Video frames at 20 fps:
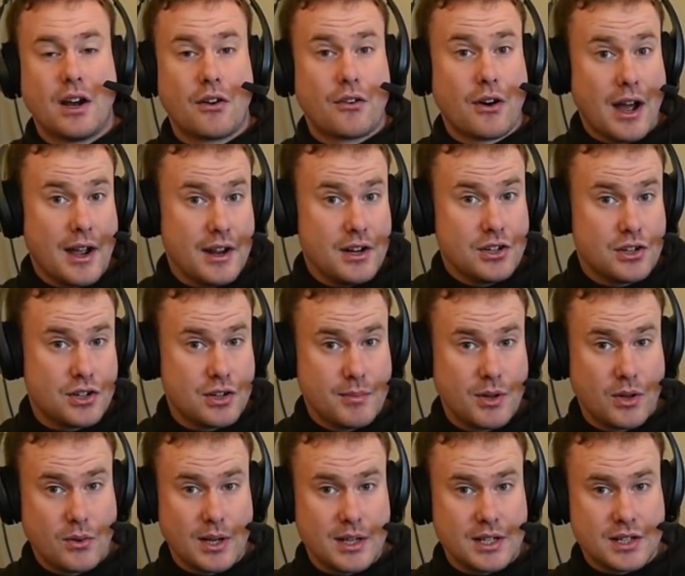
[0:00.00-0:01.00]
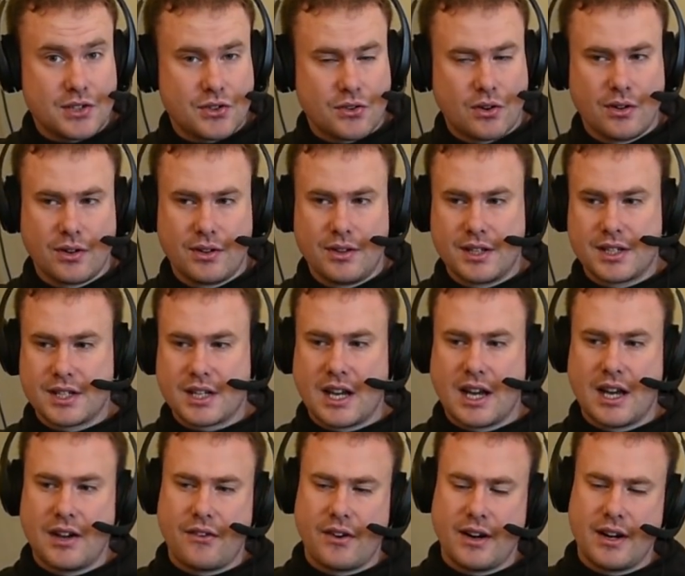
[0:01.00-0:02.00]
Orion should be quite strong in the
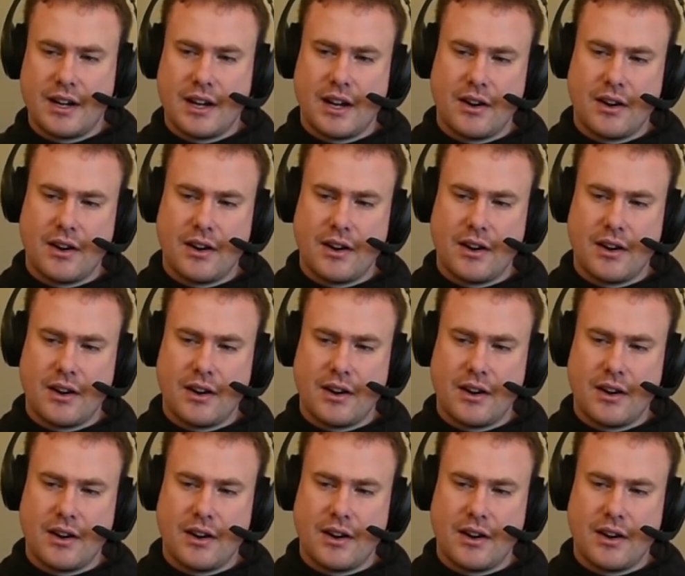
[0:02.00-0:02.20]
sky right